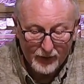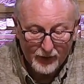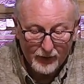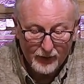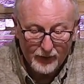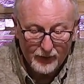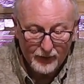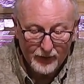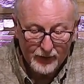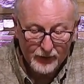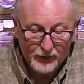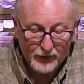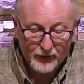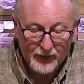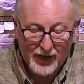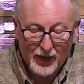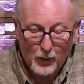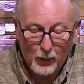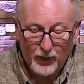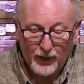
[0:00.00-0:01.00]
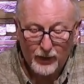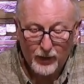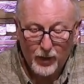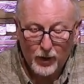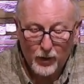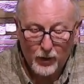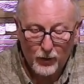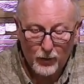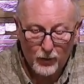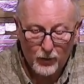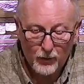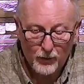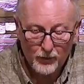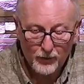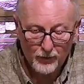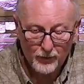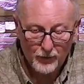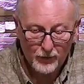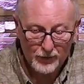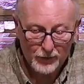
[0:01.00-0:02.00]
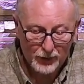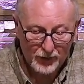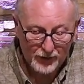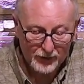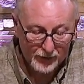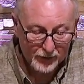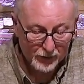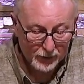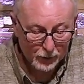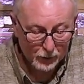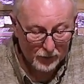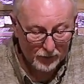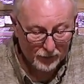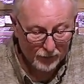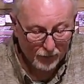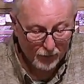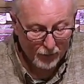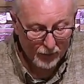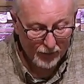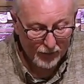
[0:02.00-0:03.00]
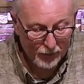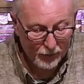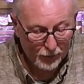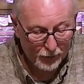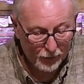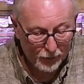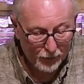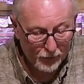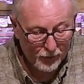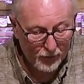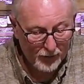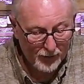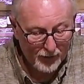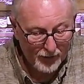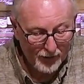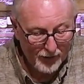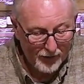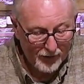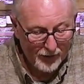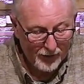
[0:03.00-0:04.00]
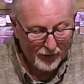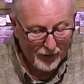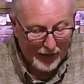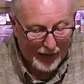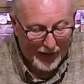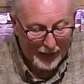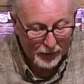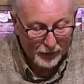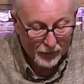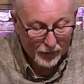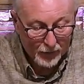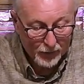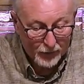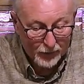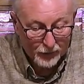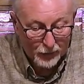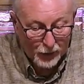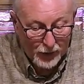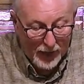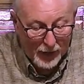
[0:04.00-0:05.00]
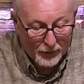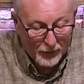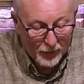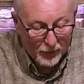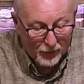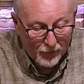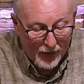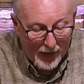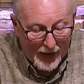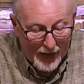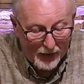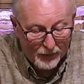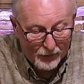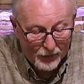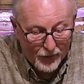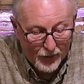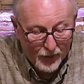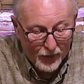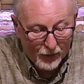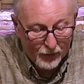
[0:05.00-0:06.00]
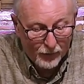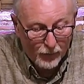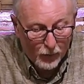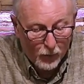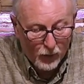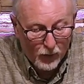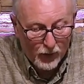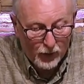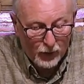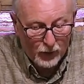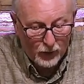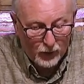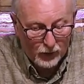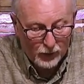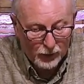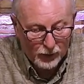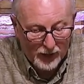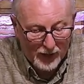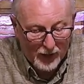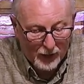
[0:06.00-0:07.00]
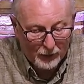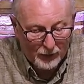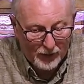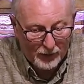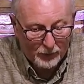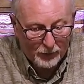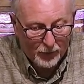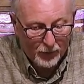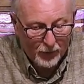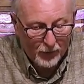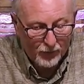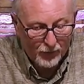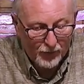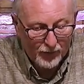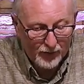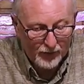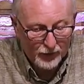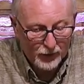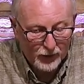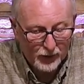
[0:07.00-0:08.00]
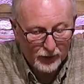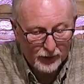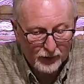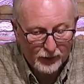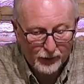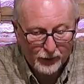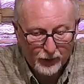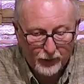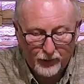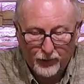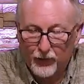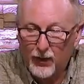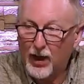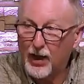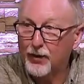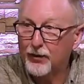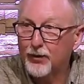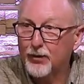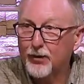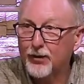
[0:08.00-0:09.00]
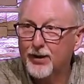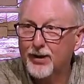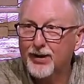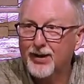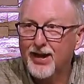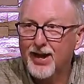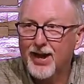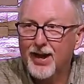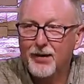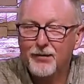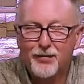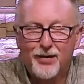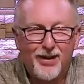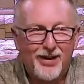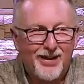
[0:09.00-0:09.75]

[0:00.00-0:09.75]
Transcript: This is how we know what Jesus is referring to. The last verse of chapter 5 Therefore you shall be perfect just as your Father in heaven